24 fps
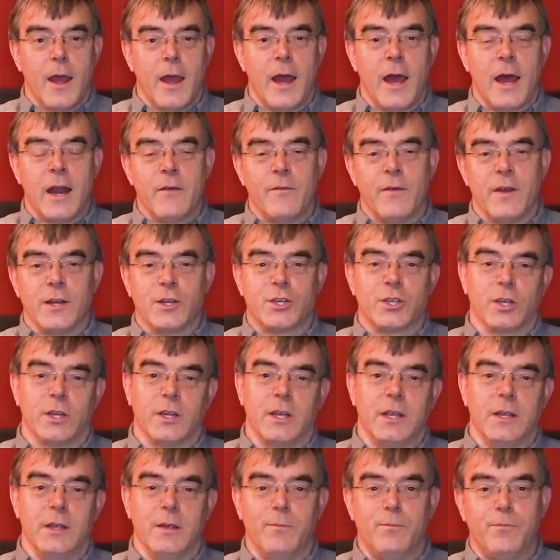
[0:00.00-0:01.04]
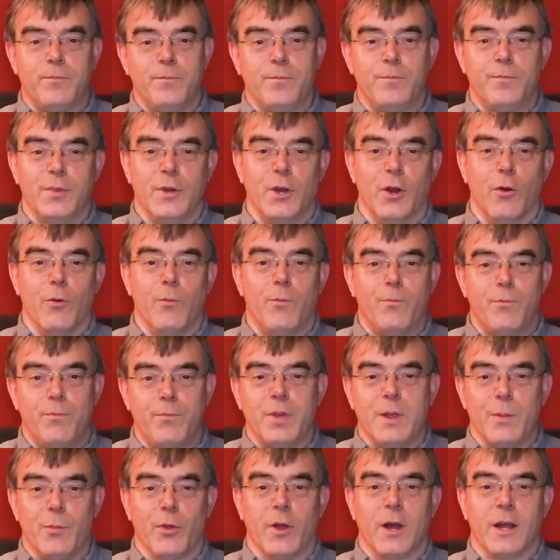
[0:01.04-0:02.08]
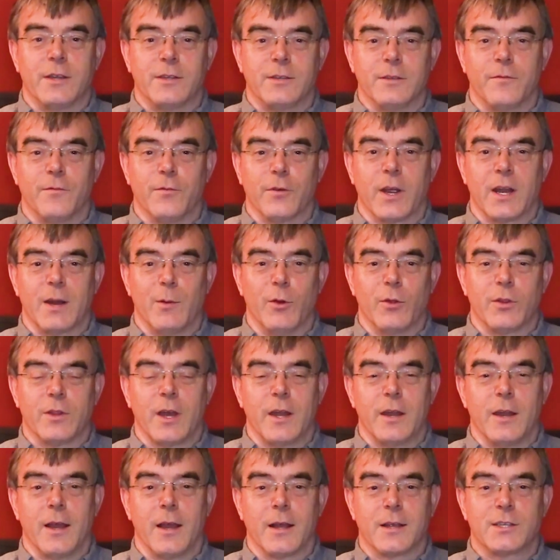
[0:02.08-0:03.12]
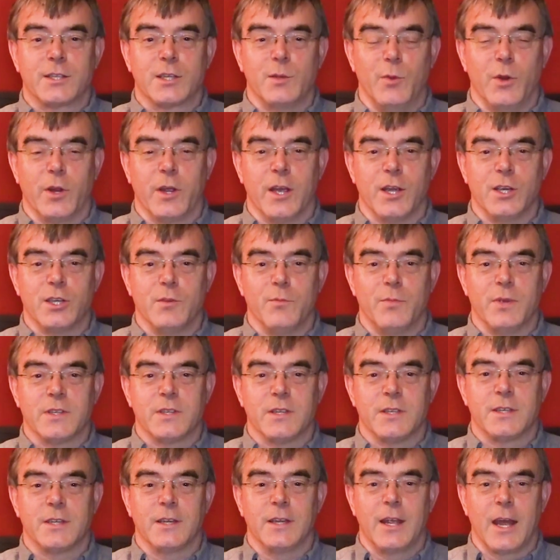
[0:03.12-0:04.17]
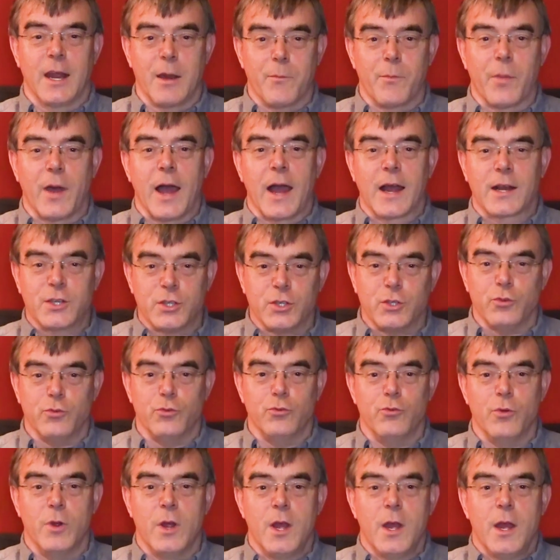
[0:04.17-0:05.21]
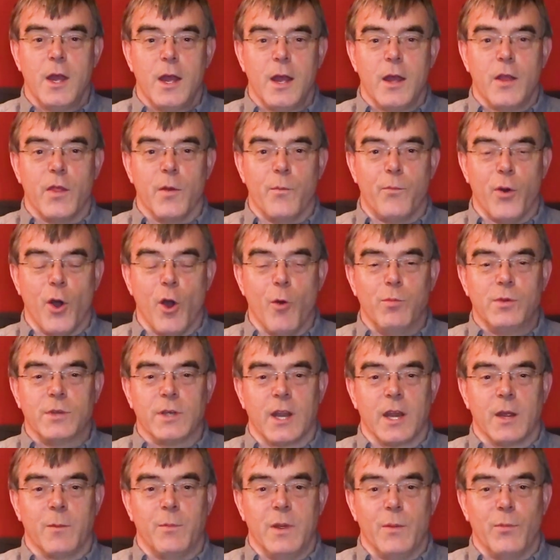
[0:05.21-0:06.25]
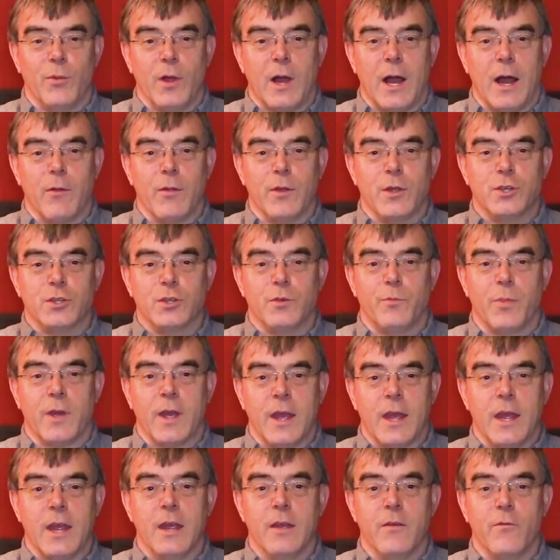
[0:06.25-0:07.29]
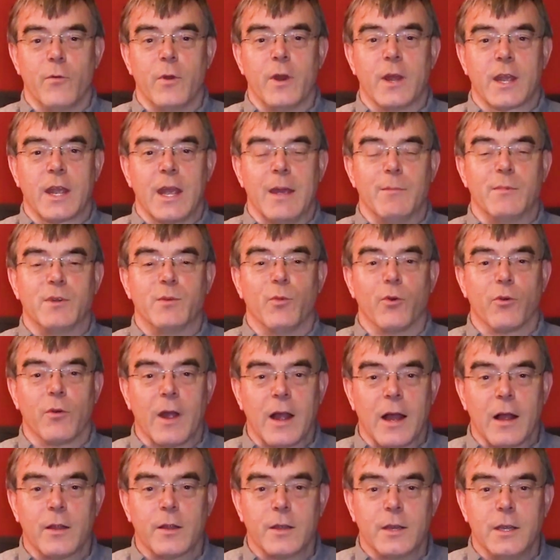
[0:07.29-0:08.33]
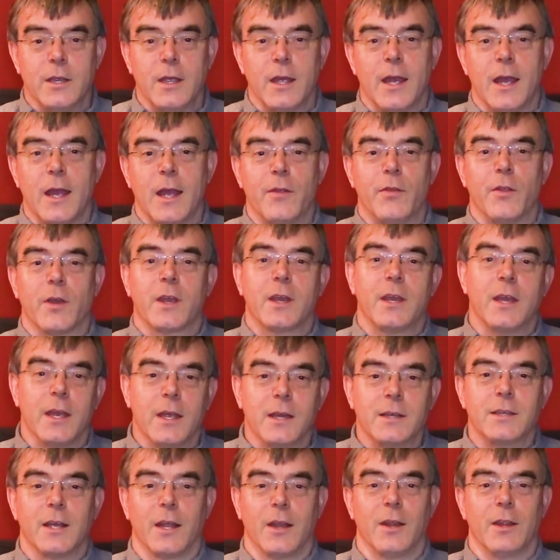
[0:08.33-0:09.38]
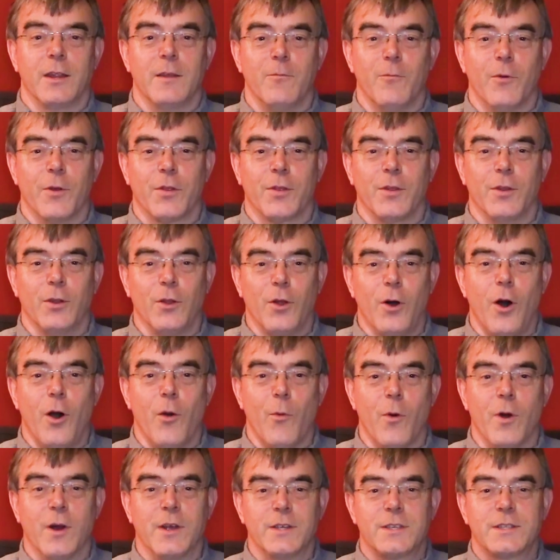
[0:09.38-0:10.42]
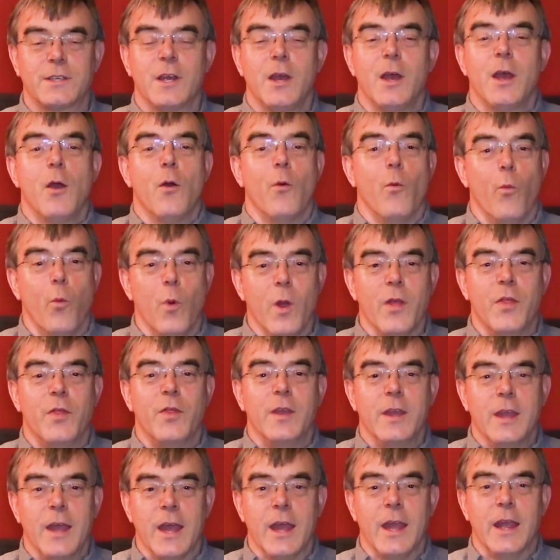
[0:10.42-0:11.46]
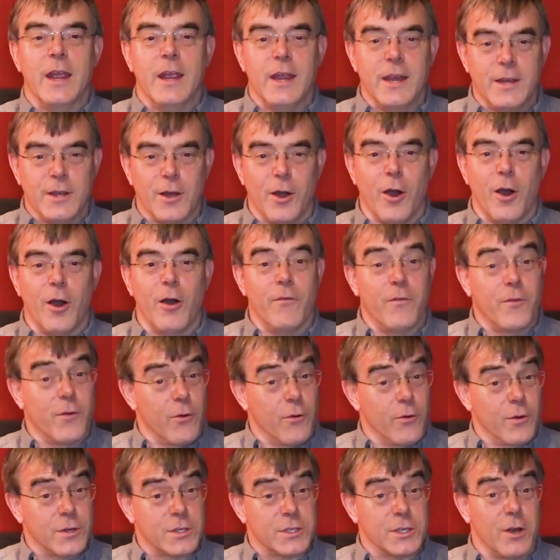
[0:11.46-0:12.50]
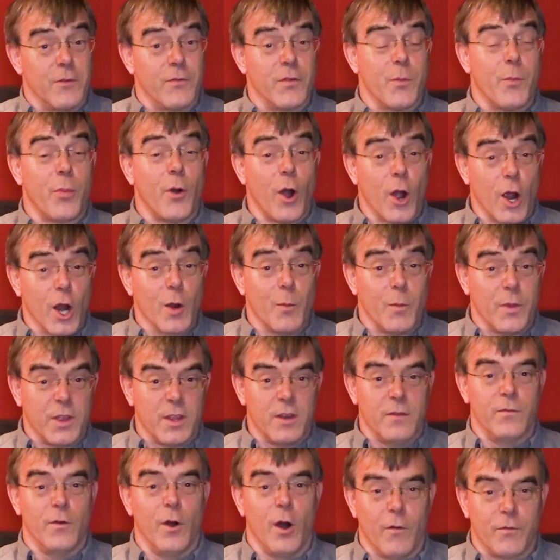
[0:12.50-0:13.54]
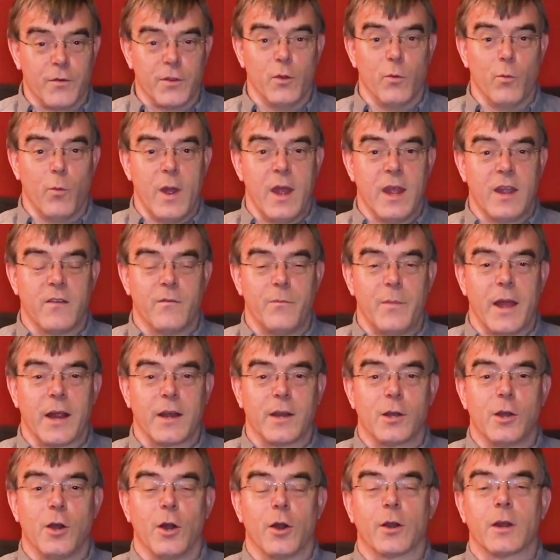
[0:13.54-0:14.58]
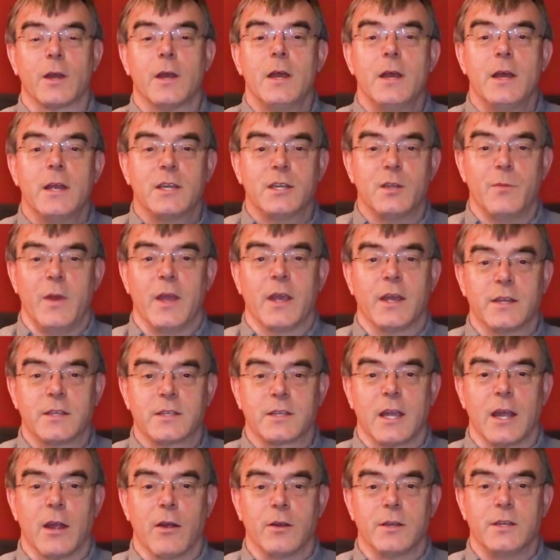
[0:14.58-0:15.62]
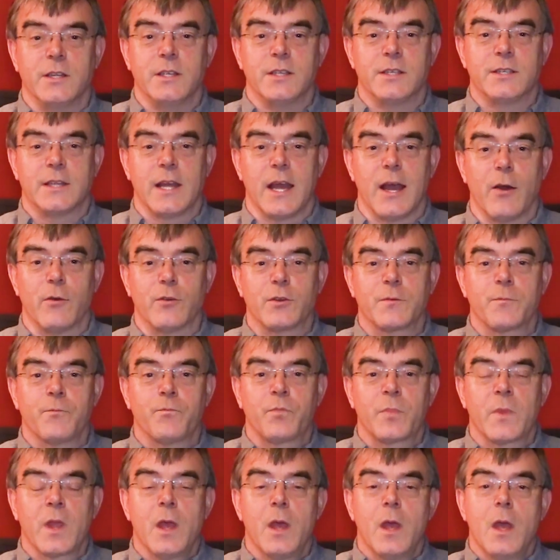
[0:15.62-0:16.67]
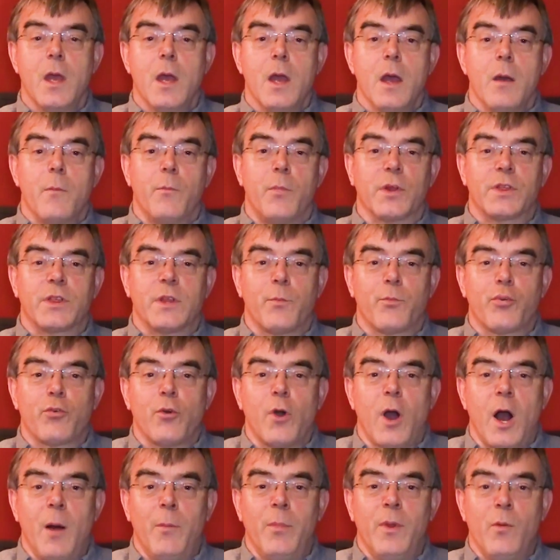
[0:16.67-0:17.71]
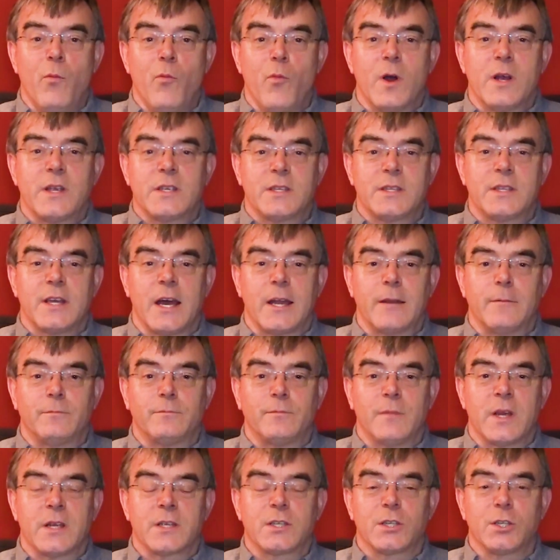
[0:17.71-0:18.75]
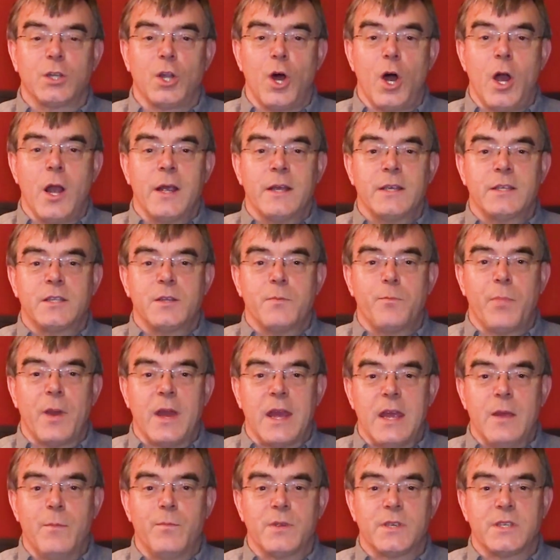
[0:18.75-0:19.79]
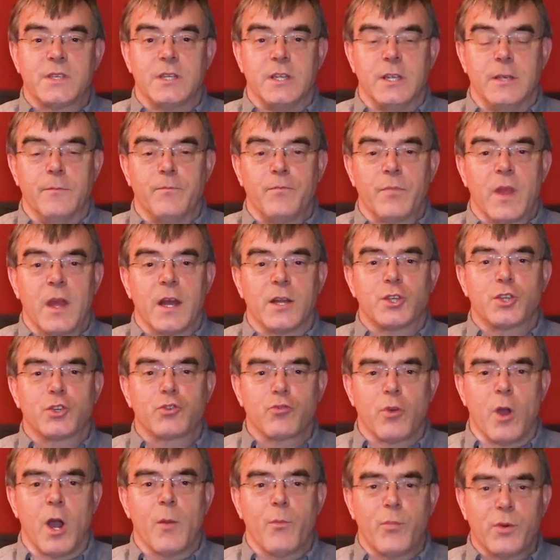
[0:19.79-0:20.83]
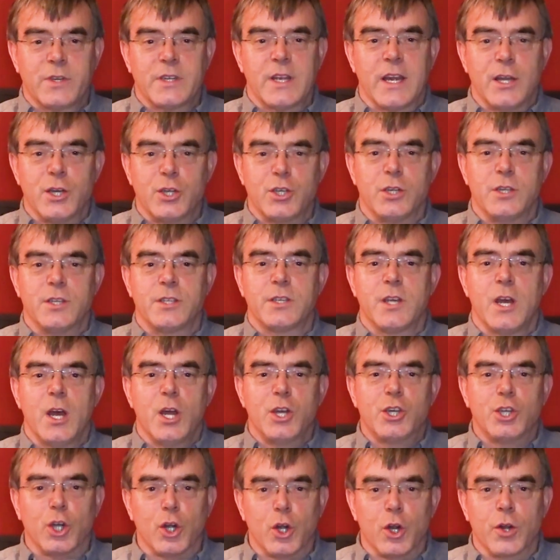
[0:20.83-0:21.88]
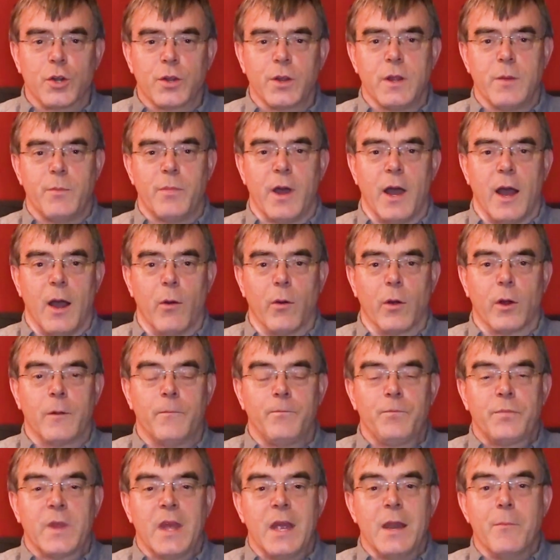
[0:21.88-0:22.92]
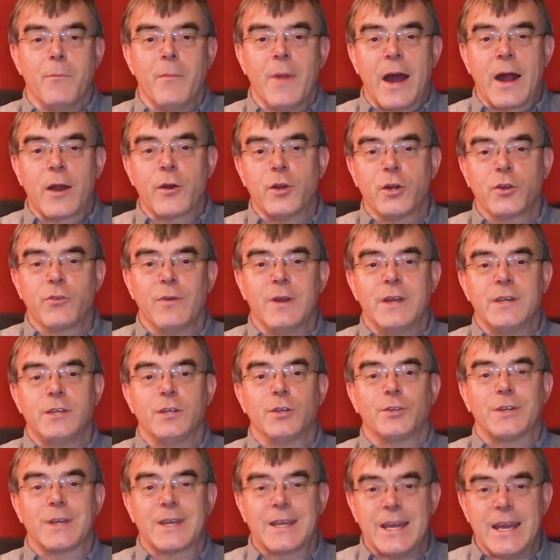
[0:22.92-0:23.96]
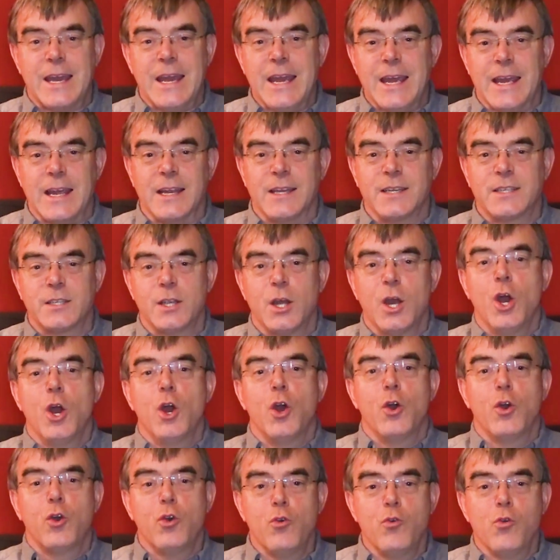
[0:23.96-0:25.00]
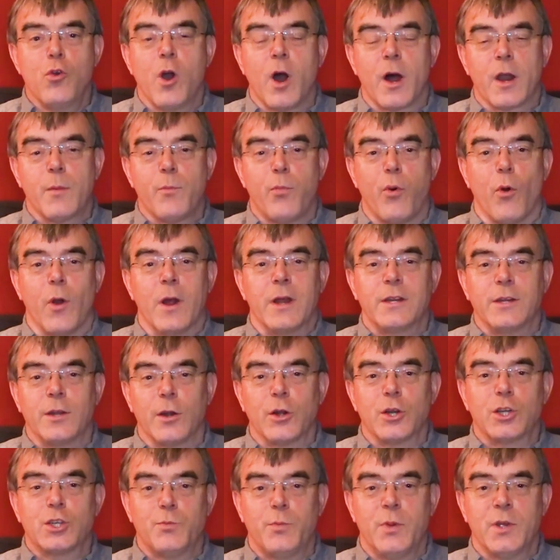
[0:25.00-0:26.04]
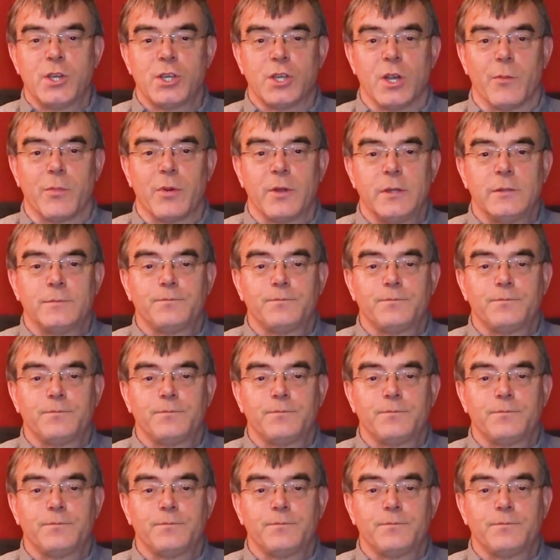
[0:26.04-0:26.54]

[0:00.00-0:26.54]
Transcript: And eventually, you know, people had to forget about that excommunication business and get back to the Pope telling people how they should behave when it came to morality, and the King telling them what the law was, with the aid, of course, of the Parliament that evolved in the wake of Magna Carta to make its guarantees sound. But the problem was that as long as the papacy had strong pretensions to earthly power, it mattered a great deal to kings who got appointed archbishop.